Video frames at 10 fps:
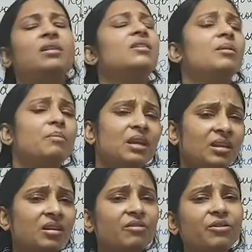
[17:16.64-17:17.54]
There are many
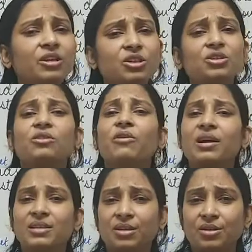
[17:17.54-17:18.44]
other features of
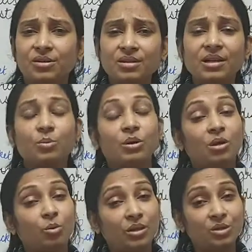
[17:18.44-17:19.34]
articles that we are
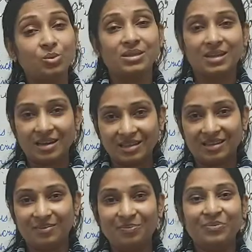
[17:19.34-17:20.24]
going to study.
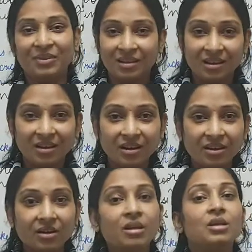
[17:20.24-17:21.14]

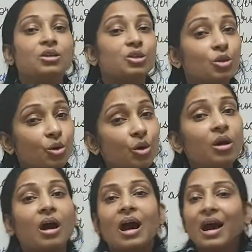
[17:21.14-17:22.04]
Clear?
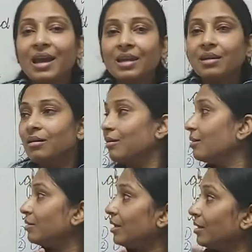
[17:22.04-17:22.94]
So, I
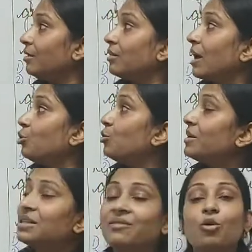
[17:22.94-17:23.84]
think now you
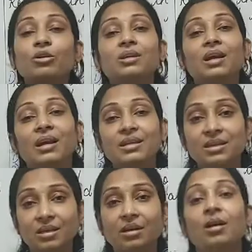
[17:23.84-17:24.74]
must have got the
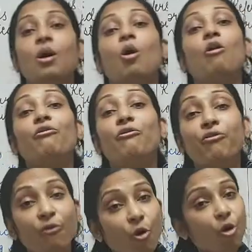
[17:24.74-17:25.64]
idea of
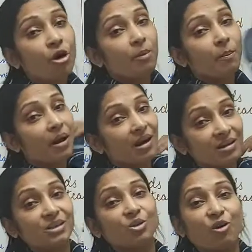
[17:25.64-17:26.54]
4
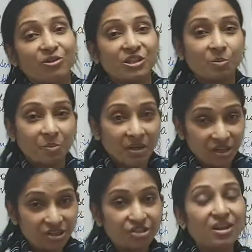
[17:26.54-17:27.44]
parts of
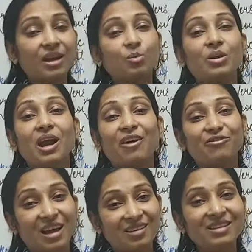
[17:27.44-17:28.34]
speech that we
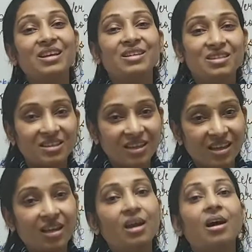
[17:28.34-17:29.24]
have done today.